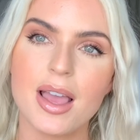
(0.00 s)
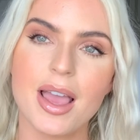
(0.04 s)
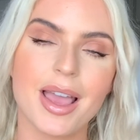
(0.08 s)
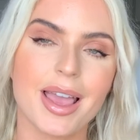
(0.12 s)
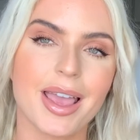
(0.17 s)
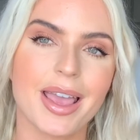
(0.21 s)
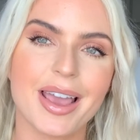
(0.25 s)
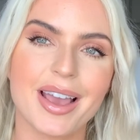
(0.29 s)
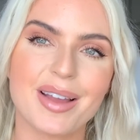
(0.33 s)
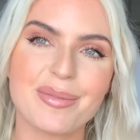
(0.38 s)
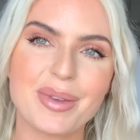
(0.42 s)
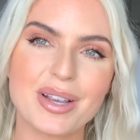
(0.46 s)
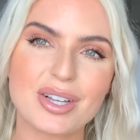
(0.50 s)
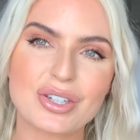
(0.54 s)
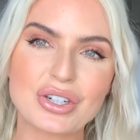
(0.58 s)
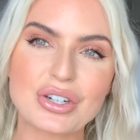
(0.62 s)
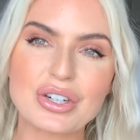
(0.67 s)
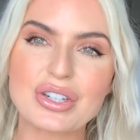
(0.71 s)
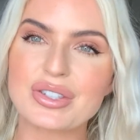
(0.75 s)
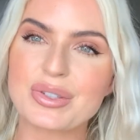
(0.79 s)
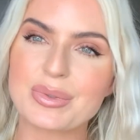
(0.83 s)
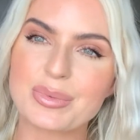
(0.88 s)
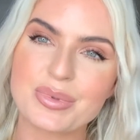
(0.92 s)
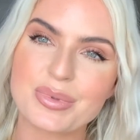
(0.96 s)
and make sure
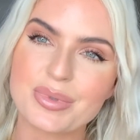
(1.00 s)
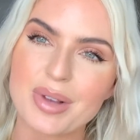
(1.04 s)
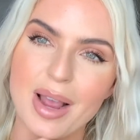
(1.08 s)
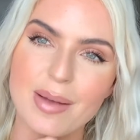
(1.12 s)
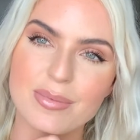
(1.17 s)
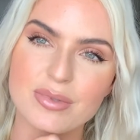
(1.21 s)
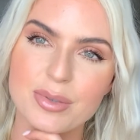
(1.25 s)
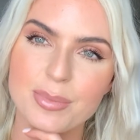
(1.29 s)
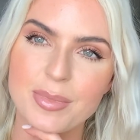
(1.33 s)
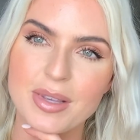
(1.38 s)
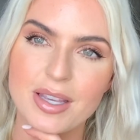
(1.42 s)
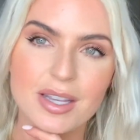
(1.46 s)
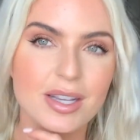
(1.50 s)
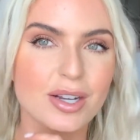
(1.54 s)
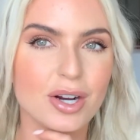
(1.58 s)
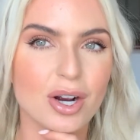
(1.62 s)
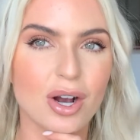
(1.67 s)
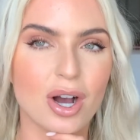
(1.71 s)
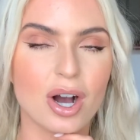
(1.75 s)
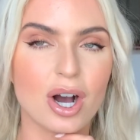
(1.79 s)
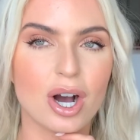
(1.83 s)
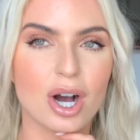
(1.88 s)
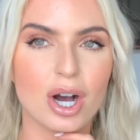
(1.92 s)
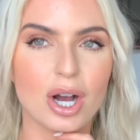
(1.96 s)
to subscribe to me here
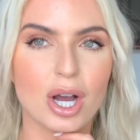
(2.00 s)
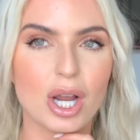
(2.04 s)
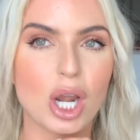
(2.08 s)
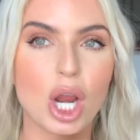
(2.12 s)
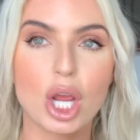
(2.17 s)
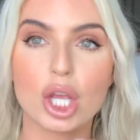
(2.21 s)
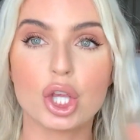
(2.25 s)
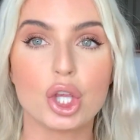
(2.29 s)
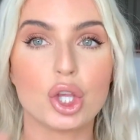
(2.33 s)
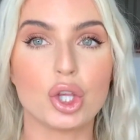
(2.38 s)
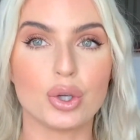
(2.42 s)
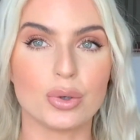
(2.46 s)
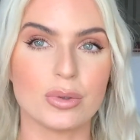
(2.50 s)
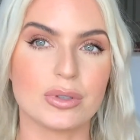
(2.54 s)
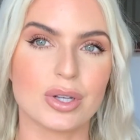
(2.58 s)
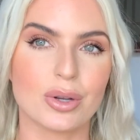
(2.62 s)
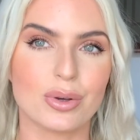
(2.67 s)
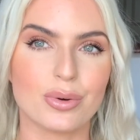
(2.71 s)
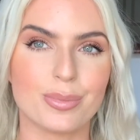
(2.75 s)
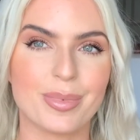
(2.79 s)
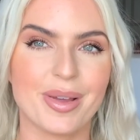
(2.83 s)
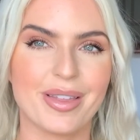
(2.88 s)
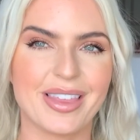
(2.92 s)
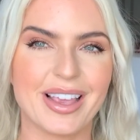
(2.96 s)
on YouTube.